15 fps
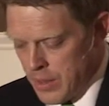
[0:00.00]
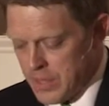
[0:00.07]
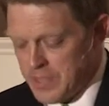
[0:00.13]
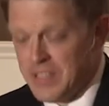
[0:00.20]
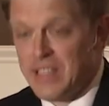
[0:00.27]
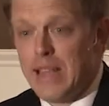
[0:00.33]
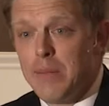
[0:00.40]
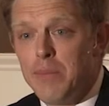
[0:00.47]
The
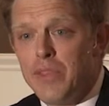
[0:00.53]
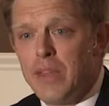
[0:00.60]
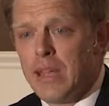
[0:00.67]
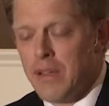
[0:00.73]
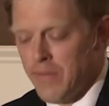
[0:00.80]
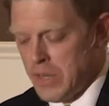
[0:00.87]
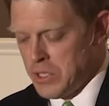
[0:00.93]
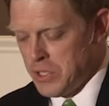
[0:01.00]
same
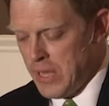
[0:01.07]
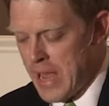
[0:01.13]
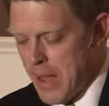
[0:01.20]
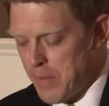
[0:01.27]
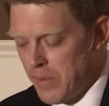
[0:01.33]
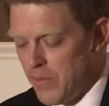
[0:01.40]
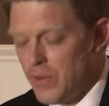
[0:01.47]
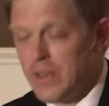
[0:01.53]
thing eventually
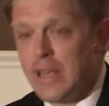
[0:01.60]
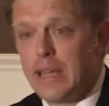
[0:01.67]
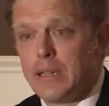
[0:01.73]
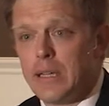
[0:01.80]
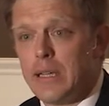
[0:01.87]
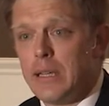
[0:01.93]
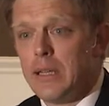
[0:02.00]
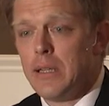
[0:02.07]
happened for
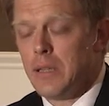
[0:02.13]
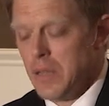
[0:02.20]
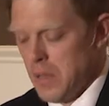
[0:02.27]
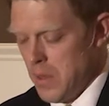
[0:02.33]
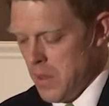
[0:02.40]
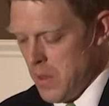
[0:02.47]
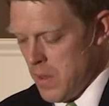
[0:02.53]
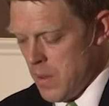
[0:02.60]
Danley.
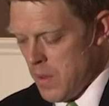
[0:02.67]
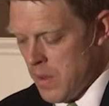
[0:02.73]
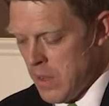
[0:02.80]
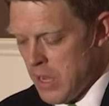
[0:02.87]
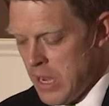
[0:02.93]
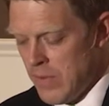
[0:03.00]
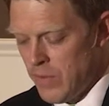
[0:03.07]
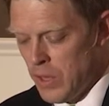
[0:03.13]

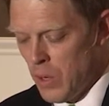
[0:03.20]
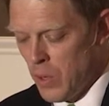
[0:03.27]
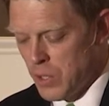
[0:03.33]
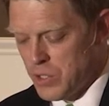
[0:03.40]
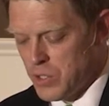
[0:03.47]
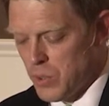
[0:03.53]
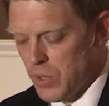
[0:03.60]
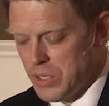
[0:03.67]
Even though
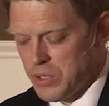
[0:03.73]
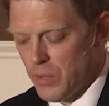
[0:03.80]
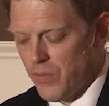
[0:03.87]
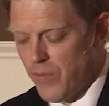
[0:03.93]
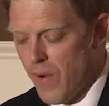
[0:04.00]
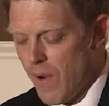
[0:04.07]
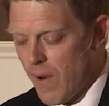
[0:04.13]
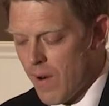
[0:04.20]
her story so
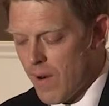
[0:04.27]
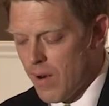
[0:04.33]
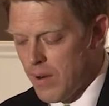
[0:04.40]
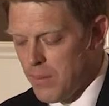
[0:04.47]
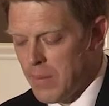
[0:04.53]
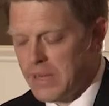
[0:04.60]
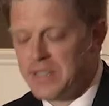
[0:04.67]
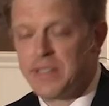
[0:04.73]

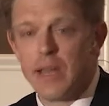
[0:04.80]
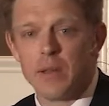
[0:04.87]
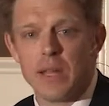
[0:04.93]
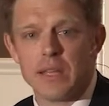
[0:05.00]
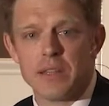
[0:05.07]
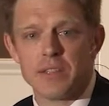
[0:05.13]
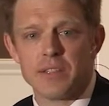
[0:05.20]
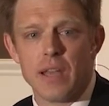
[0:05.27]
far might sound
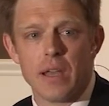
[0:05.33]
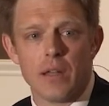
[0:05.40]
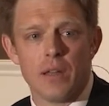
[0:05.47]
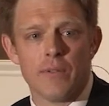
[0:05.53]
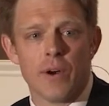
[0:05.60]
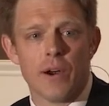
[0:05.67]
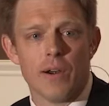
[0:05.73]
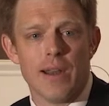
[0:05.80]
like the cycle
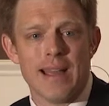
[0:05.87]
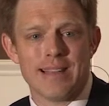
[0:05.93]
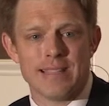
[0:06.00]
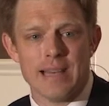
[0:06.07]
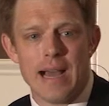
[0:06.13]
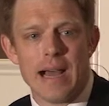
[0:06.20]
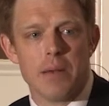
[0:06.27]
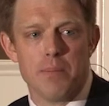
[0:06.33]
of hurt
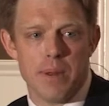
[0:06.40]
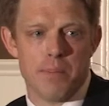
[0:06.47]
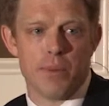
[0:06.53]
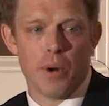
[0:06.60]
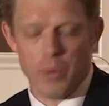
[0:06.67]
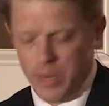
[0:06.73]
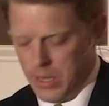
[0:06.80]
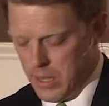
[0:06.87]
has not been
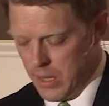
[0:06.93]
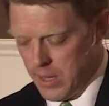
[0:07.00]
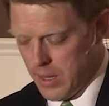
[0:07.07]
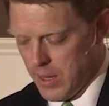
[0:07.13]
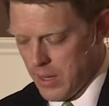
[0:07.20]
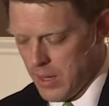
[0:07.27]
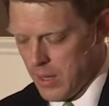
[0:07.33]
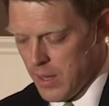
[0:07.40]
broken,
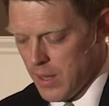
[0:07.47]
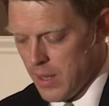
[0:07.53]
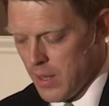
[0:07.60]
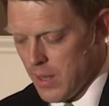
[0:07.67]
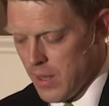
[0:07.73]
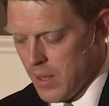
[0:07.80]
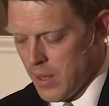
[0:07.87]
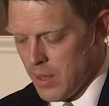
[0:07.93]

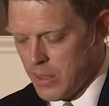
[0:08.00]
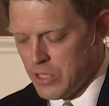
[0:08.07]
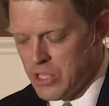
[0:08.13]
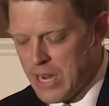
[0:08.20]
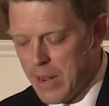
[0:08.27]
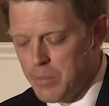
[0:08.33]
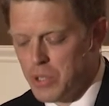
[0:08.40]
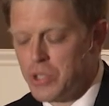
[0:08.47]
the
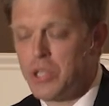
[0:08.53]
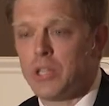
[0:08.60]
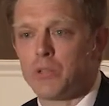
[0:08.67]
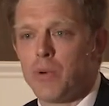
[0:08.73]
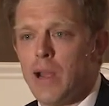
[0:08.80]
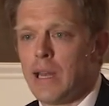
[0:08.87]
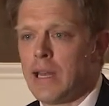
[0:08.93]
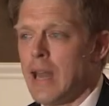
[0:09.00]
chapter she
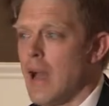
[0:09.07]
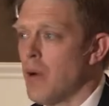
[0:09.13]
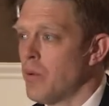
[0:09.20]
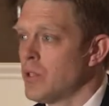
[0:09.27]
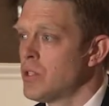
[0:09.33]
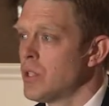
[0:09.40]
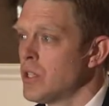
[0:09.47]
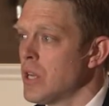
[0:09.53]
is writing now
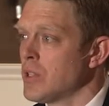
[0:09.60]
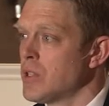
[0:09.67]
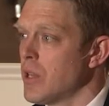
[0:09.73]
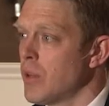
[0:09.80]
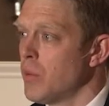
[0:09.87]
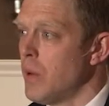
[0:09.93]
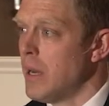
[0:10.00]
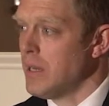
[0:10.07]
would suggest
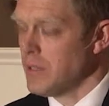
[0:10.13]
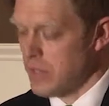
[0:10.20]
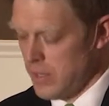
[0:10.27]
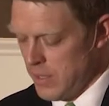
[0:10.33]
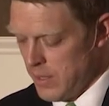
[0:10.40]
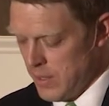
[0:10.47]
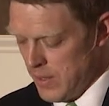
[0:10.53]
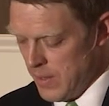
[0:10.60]
otherwise.
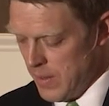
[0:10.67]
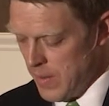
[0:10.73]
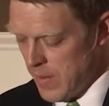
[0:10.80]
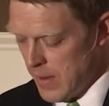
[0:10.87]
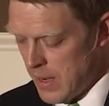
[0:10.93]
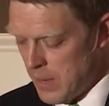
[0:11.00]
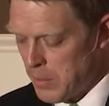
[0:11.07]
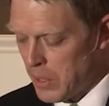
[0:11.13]

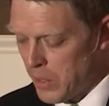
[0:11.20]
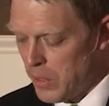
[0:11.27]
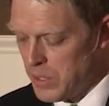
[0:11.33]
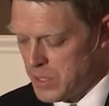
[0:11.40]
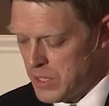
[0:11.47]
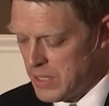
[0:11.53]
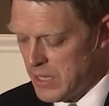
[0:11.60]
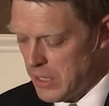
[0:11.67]
I'm
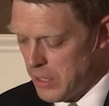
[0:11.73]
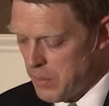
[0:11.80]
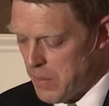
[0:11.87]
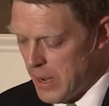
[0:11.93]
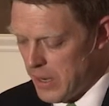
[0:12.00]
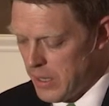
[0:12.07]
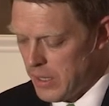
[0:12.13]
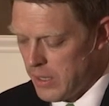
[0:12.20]
encouraged to tell you
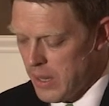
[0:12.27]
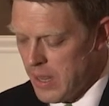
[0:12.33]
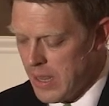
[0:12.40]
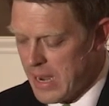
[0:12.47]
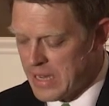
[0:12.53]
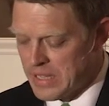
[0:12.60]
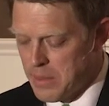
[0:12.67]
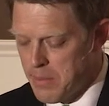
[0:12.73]
about it.
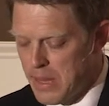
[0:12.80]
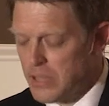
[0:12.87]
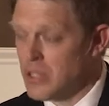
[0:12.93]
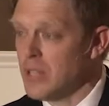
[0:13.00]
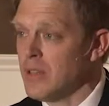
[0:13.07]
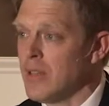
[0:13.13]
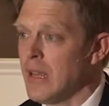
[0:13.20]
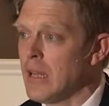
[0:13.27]
As I
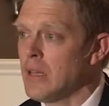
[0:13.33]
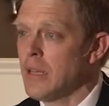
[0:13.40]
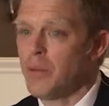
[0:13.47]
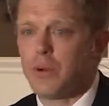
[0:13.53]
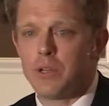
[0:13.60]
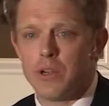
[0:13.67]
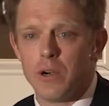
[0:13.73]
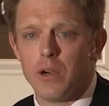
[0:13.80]
mentioned, Danley
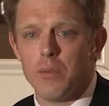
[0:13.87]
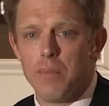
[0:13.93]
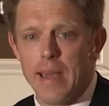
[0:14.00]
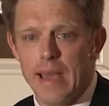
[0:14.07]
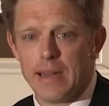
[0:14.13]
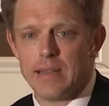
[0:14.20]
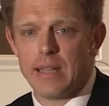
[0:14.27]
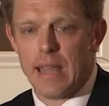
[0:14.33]
returned
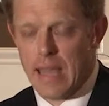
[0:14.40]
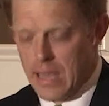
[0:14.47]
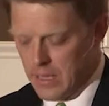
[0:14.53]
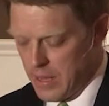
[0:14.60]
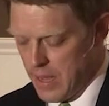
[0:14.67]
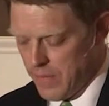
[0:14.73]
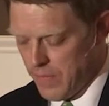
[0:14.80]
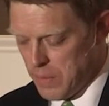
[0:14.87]
back to
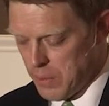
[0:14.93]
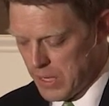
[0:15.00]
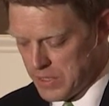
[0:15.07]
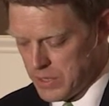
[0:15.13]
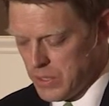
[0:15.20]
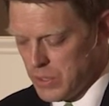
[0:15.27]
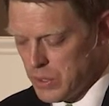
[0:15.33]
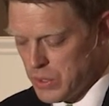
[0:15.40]
gang life and
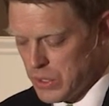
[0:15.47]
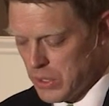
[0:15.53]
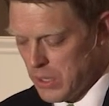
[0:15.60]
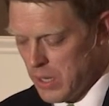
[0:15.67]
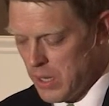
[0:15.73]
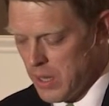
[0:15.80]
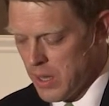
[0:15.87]
prostitution.